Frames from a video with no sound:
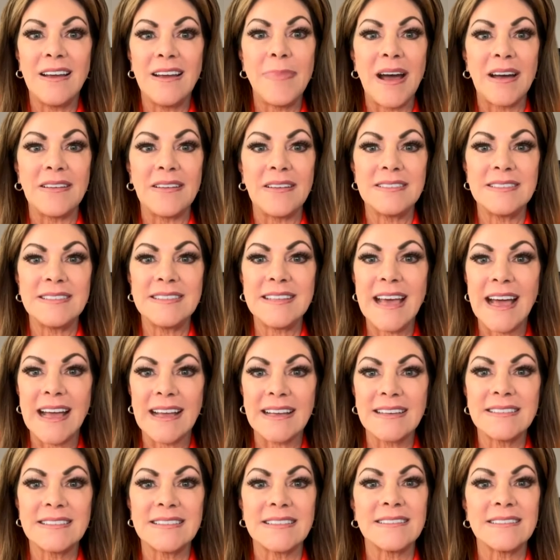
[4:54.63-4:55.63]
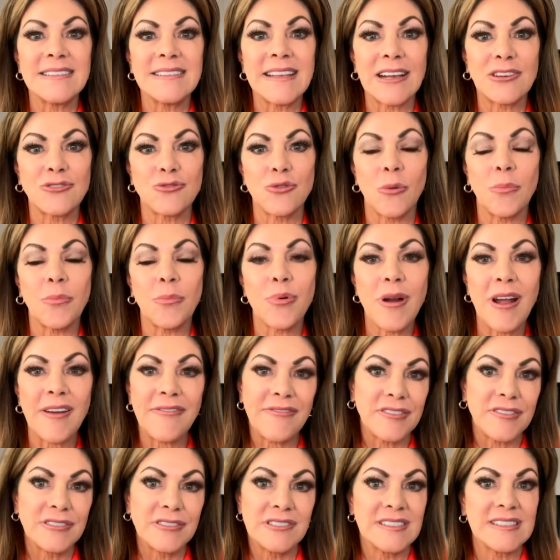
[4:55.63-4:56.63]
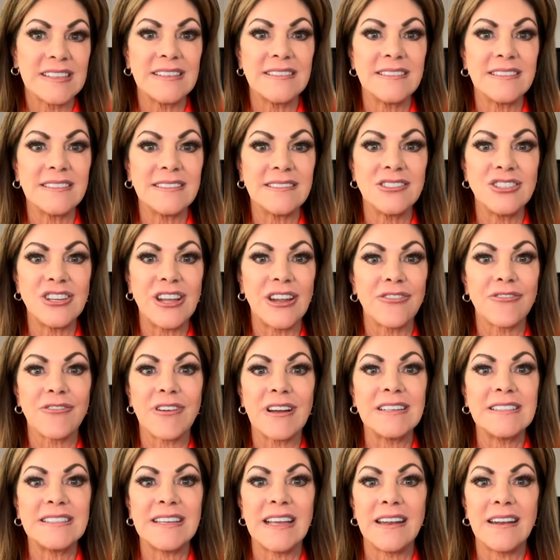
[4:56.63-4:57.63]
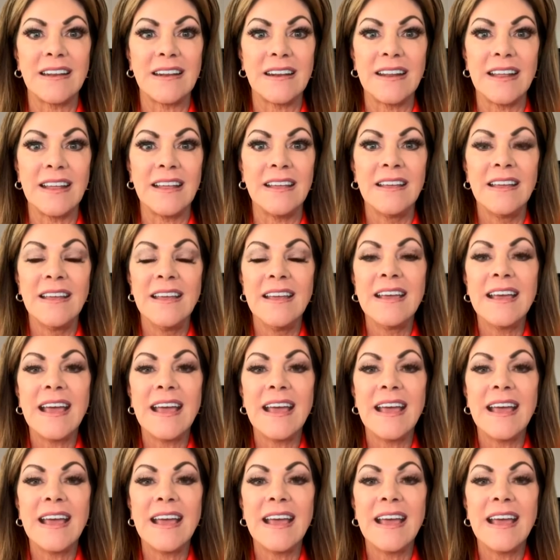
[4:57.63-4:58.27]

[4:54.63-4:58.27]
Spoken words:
about sex and sexual preferences and gender identity